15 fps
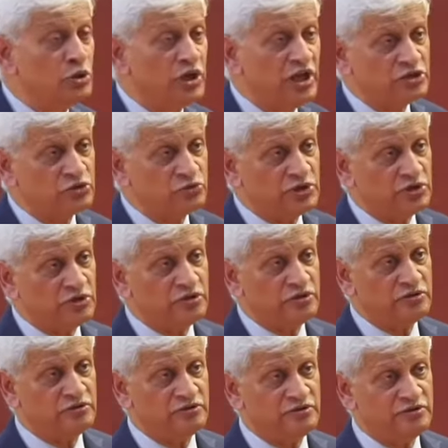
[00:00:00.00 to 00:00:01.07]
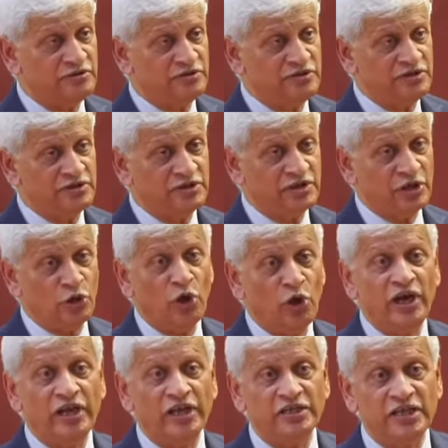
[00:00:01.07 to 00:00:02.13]
in today's world,
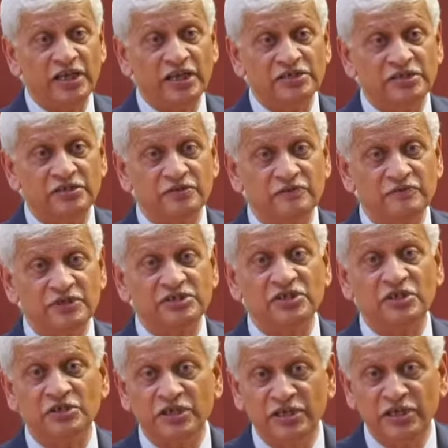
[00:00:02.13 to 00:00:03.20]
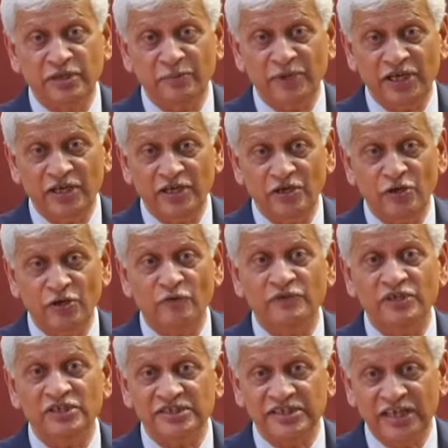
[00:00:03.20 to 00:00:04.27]
the law and ethics will certainly be
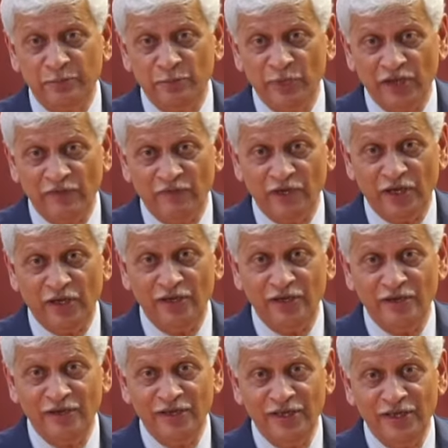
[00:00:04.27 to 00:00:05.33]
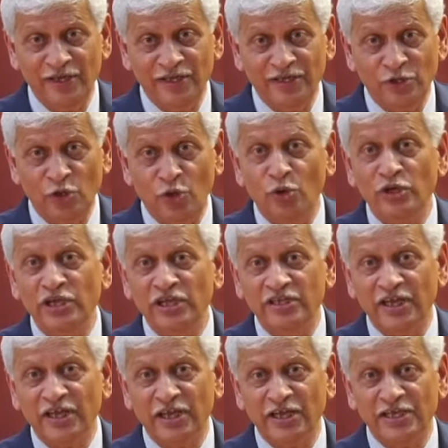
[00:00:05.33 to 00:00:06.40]
of the same level. The
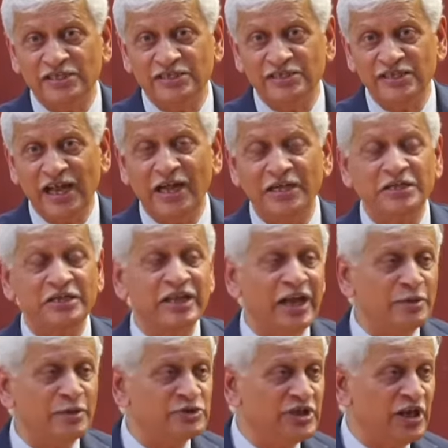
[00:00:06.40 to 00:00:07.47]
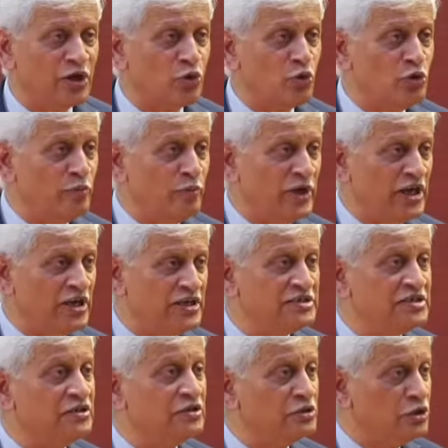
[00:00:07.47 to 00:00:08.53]
only thing is, at times there could
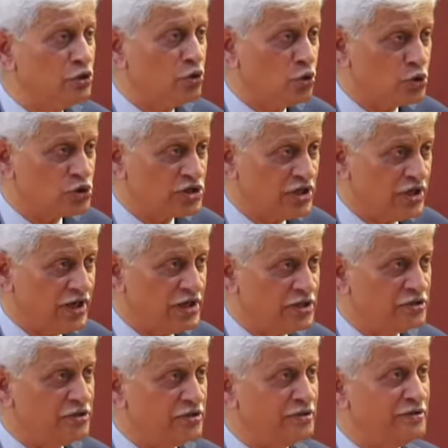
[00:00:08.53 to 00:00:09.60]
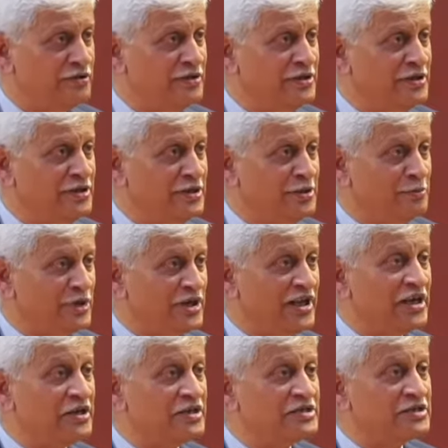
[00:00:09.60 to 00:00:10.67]
be certain course correction,
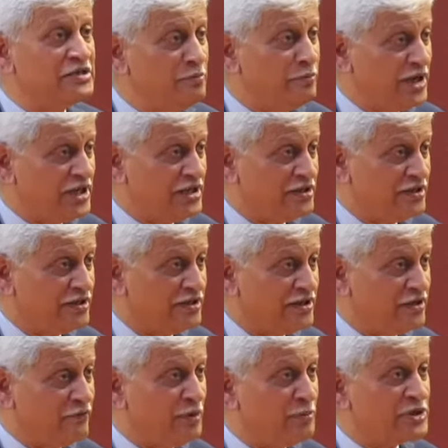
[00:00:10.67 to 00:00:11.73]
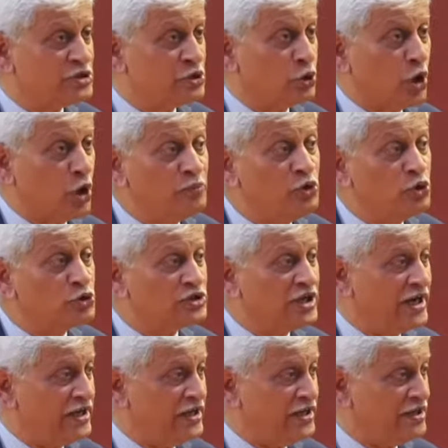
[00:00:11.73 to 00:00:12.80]
but that doesn't mean that we must drop
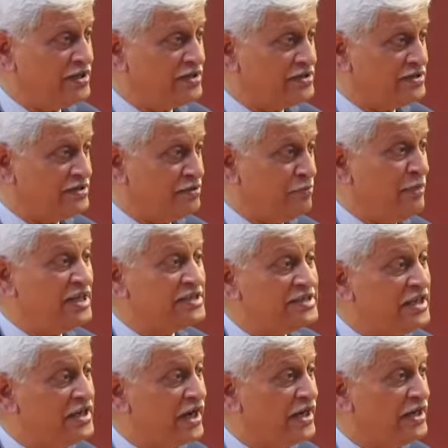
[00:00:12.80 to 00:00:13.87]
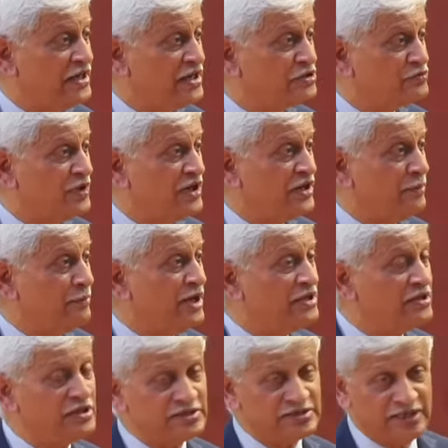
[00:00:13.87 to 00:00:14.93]
those ideas. The basic ideas will
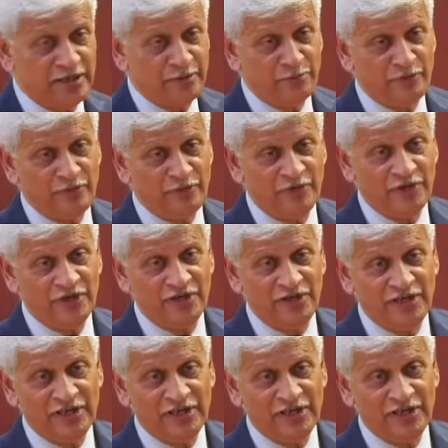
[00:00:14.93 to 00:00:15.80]
remain the same.